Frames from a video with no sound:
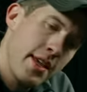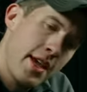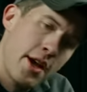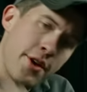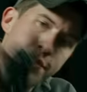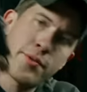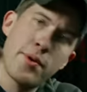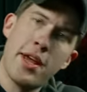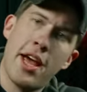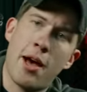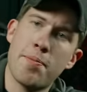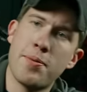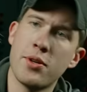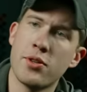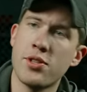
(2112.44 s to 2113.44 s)
the L3
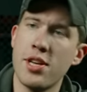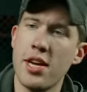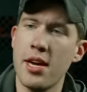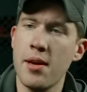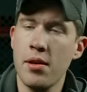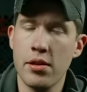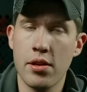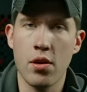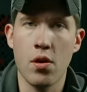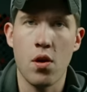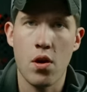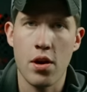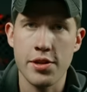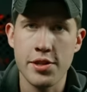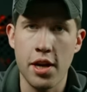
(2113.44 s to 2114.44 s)
App PLC. There
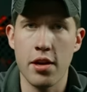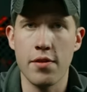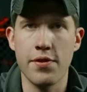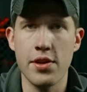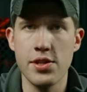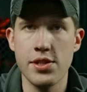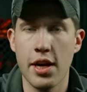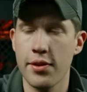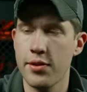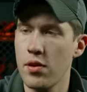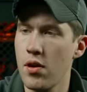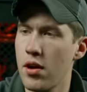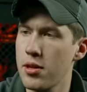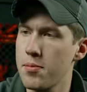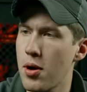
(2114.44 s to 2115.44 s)
are a ton of these out
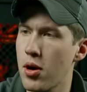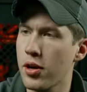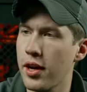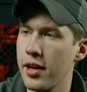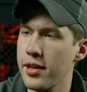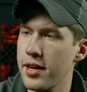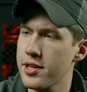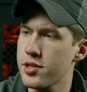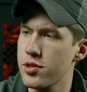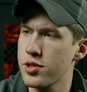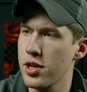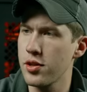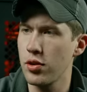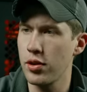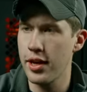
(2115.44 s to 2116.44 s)
there on the market. Yes, there's
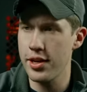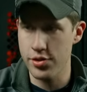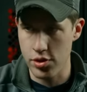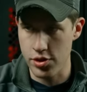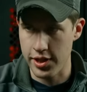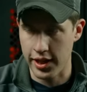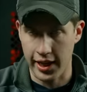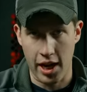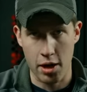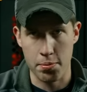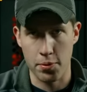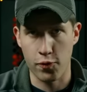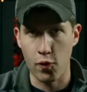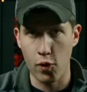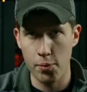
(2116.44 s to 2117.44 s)
other lasers that can
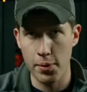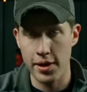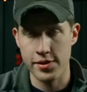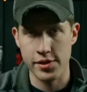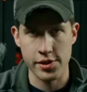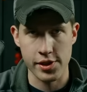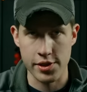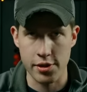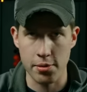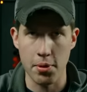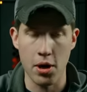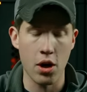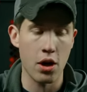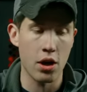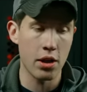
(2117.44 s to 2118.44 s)
outperform it, such as the
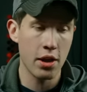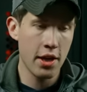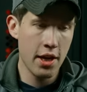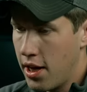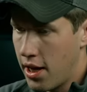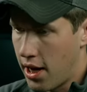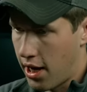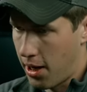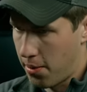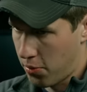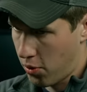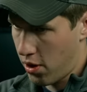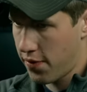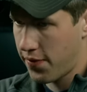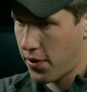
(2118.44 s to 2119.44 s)
MAWL, um,
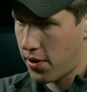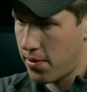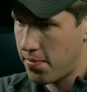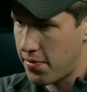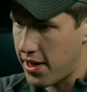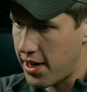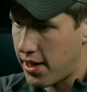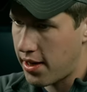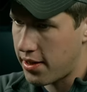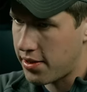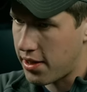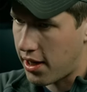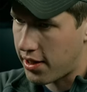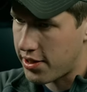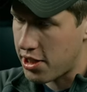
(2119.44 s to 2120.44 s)
or even the
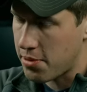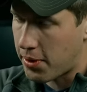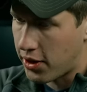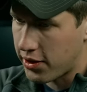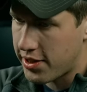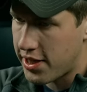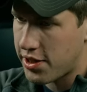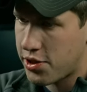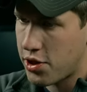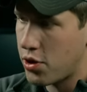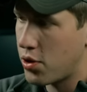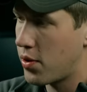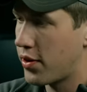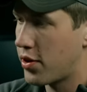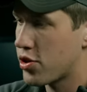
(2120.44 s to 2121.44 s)
uh,
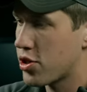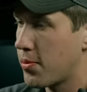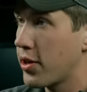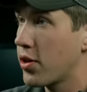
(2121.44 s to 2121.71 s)
DBAL-D2, and there's some